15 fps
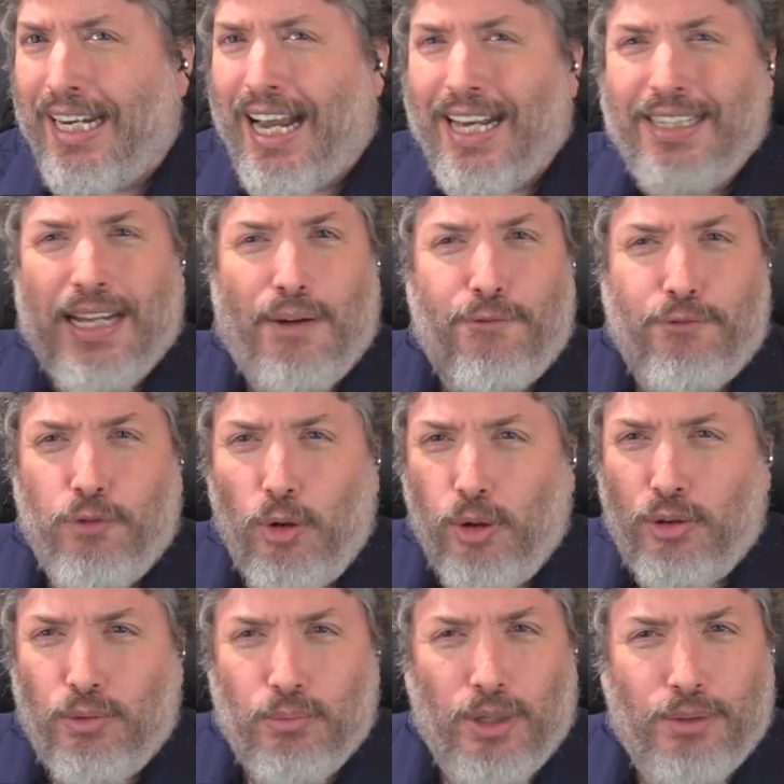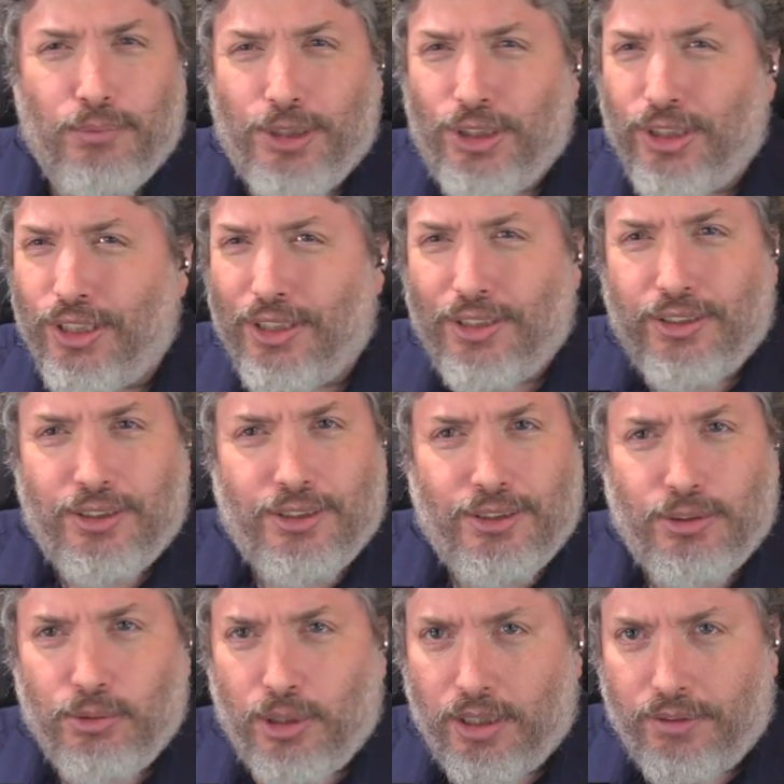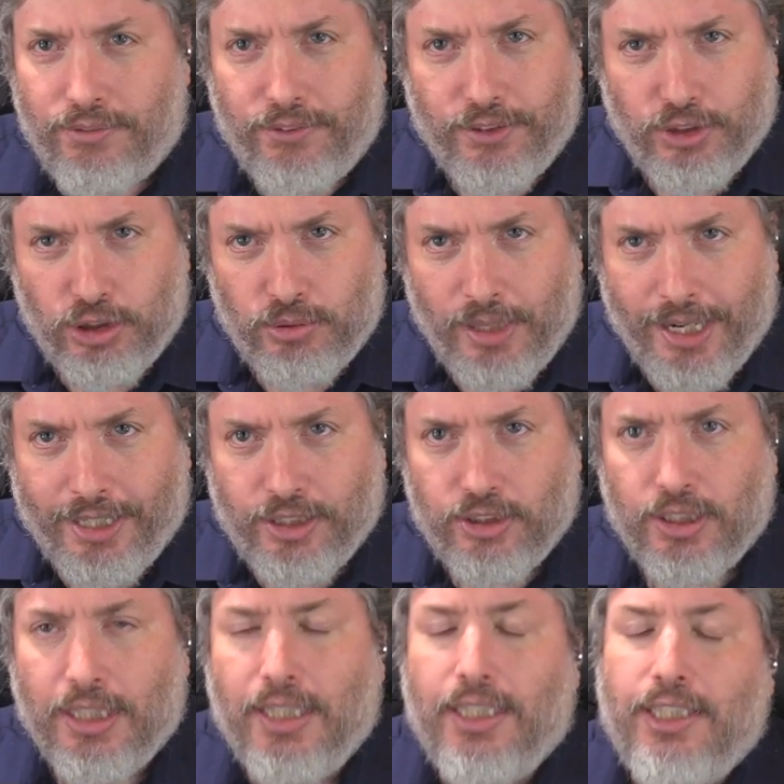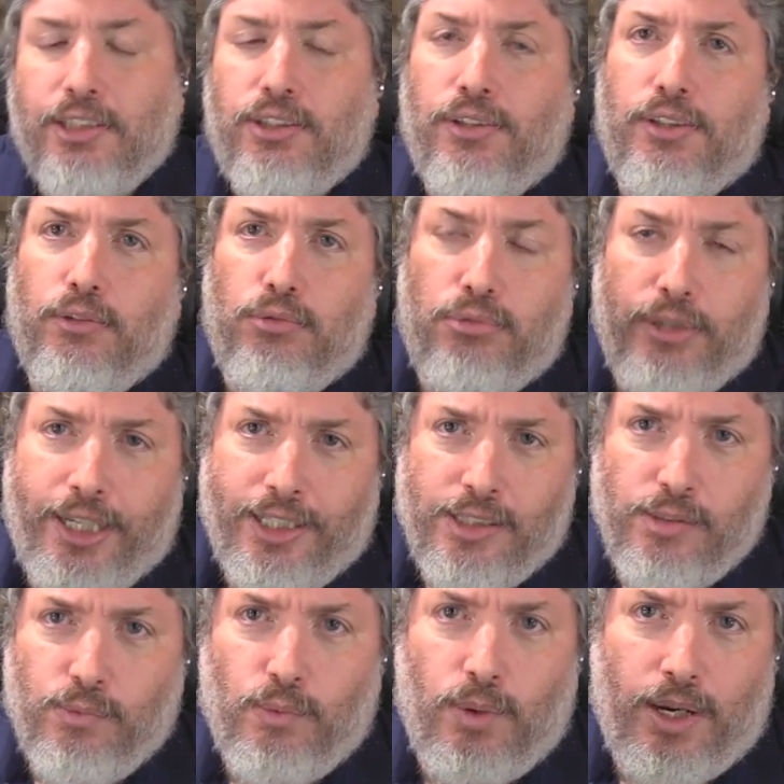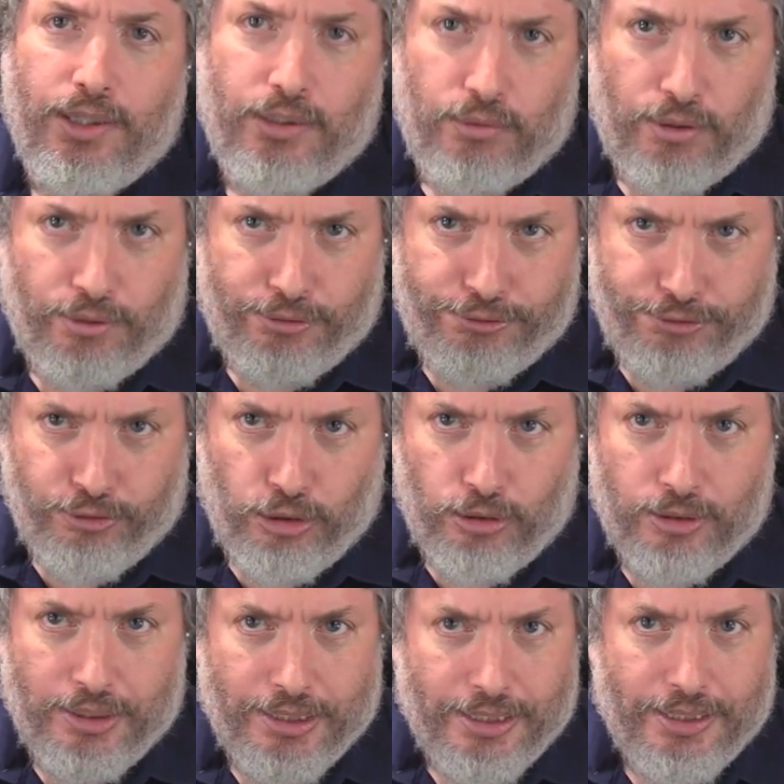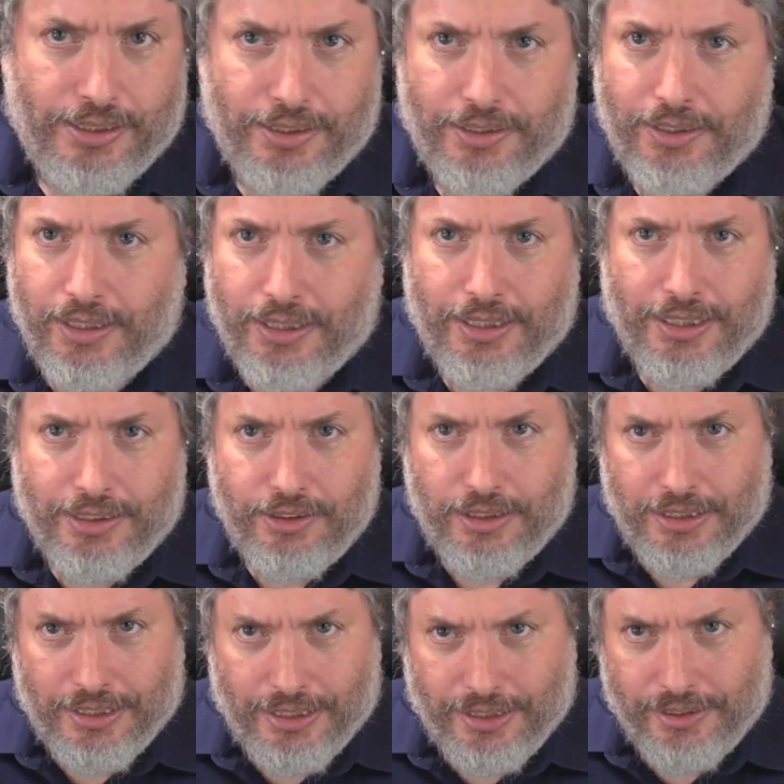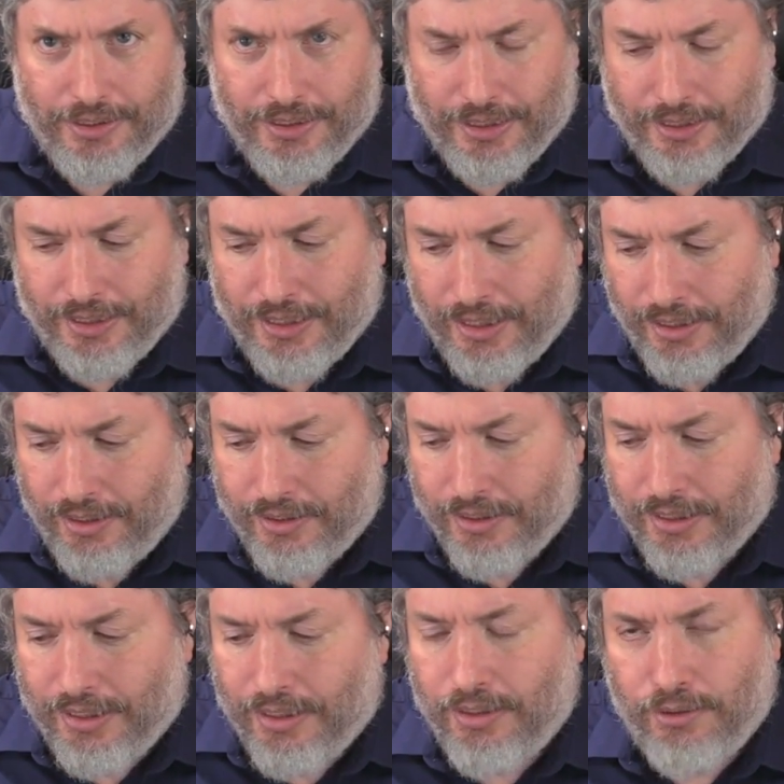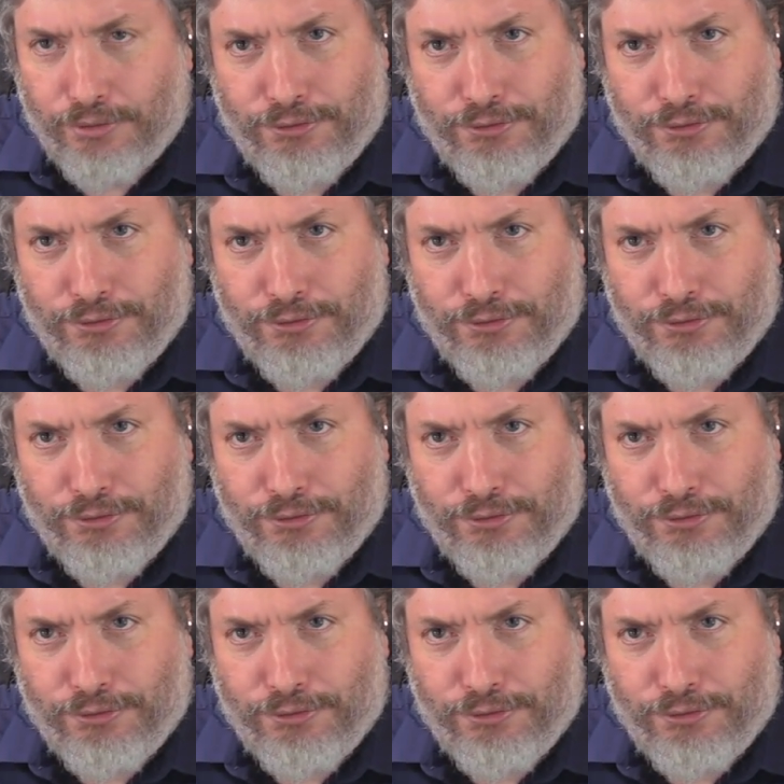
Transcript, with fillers: And that fourth one, which is sort of strange. So the reason why there are four in the in in the kiln, in the